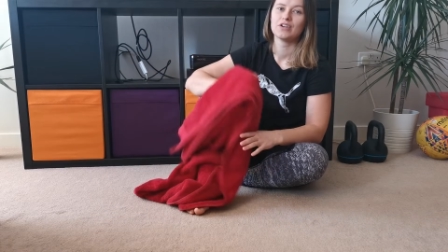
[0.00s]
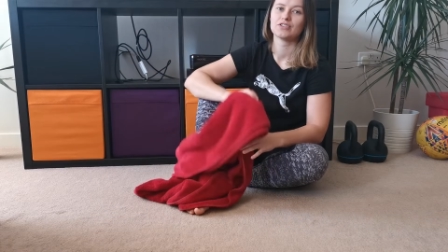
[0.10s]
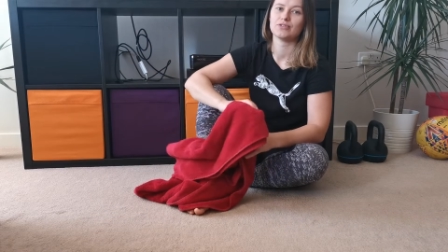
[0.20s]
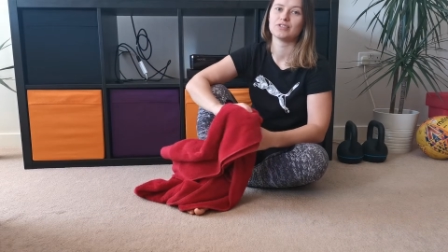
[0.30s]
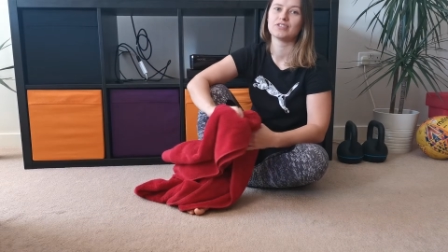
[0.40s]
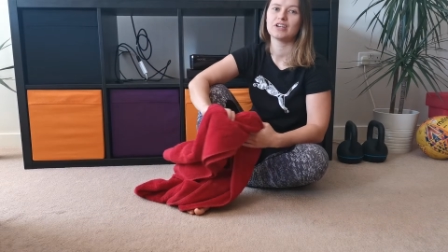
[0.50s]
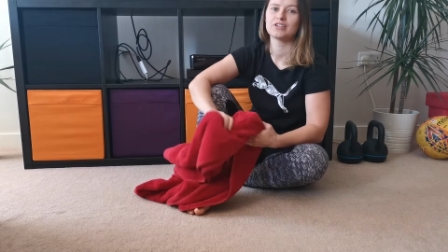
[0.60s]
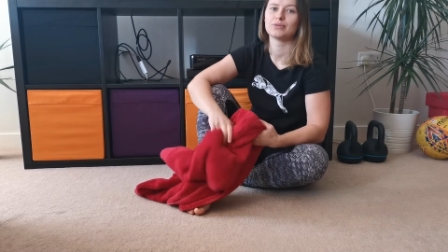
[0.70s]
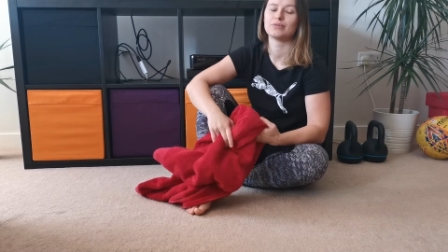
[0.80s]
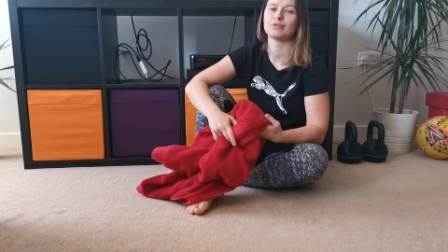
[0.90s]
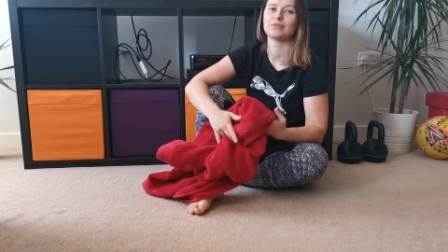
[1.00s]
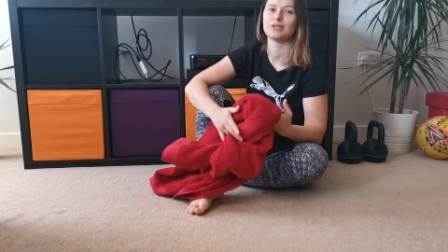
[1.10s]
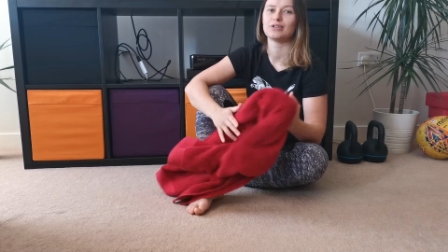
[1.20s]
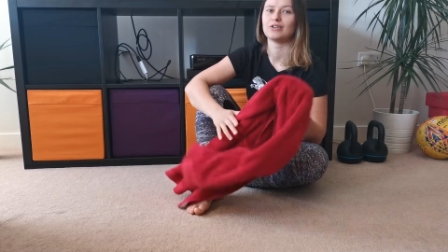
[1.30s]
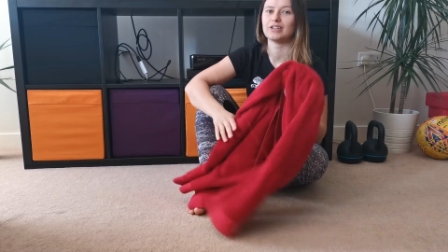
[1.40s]
So we'll start with what
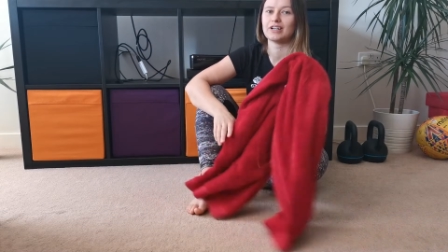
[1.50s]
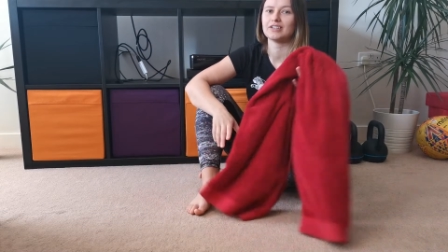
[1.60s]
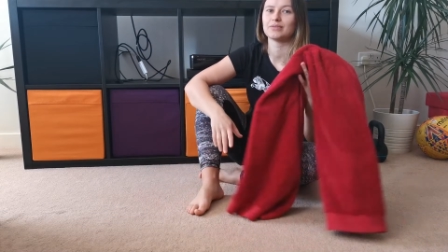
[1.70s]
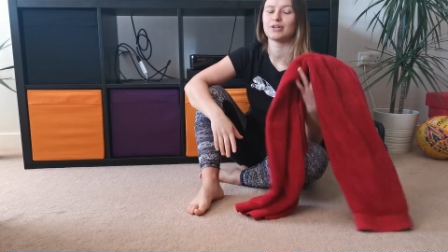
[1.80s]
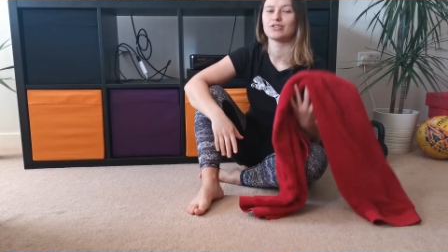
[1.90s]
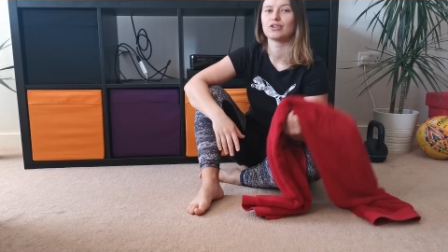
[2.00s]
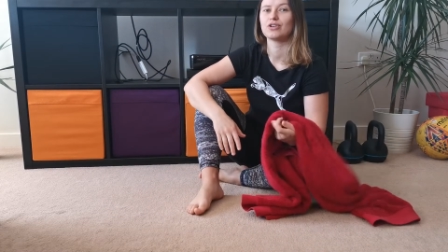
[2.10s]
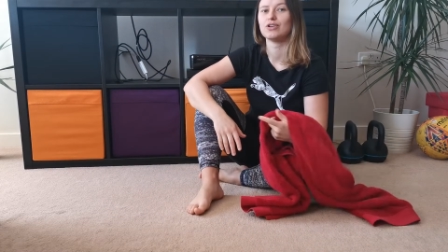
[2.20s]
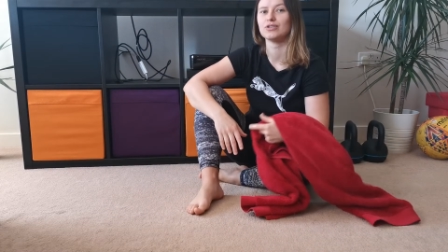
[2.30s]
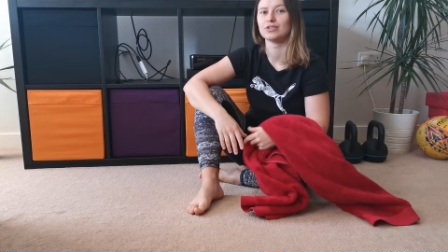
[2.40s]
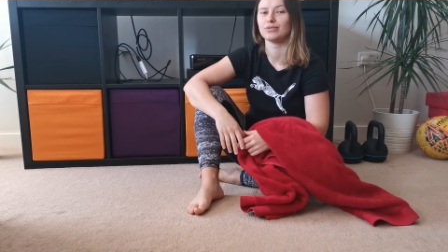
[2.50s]
we call an isometric hold.